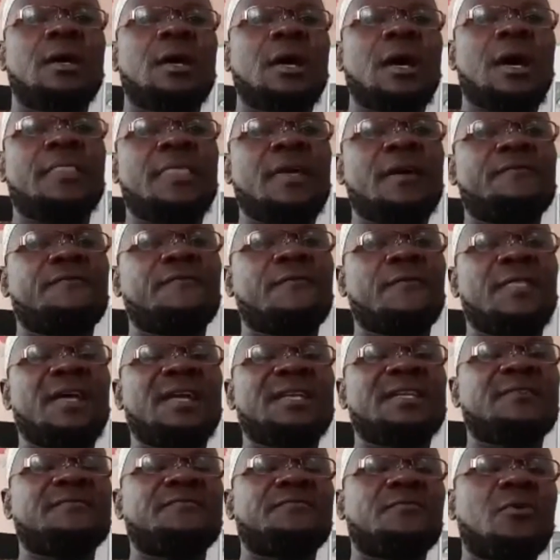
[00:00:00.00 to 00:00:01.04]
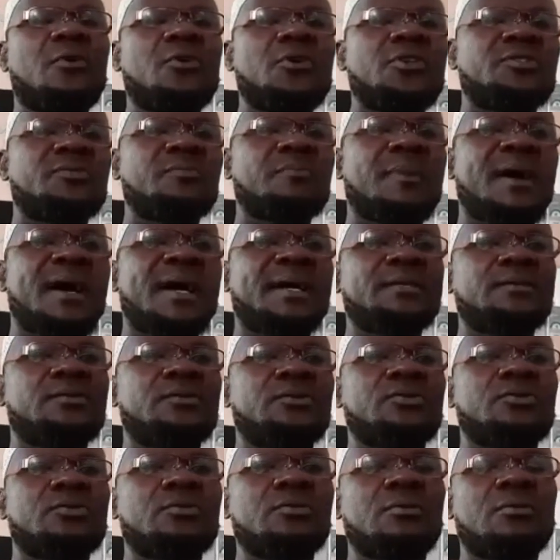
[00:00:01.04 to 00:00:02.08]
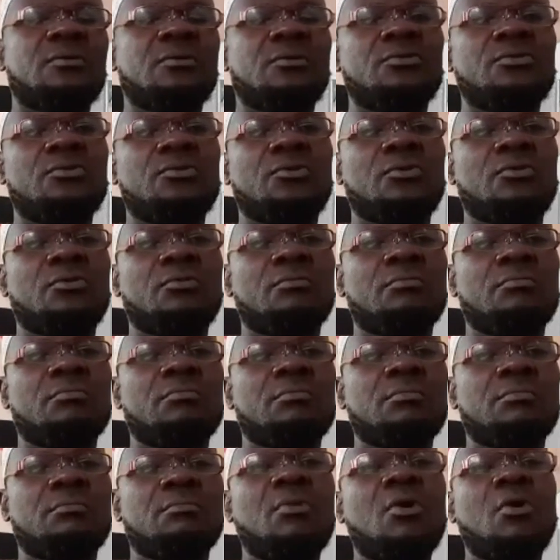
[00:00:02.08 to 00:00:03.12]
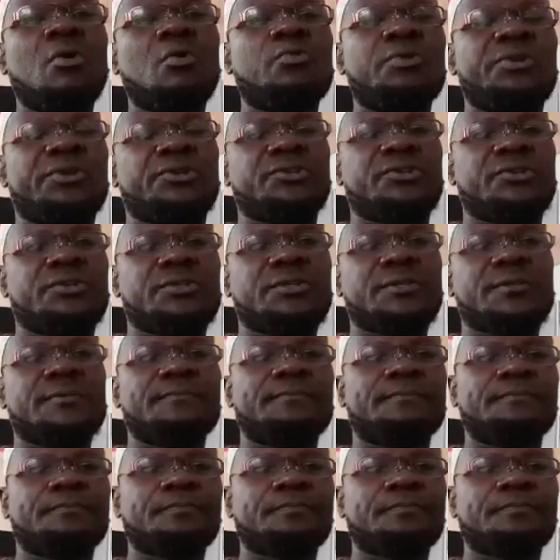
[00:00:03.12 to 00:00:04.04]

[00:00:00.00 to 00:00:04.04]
and therefore that avoids much, or, oh, you know, more questions.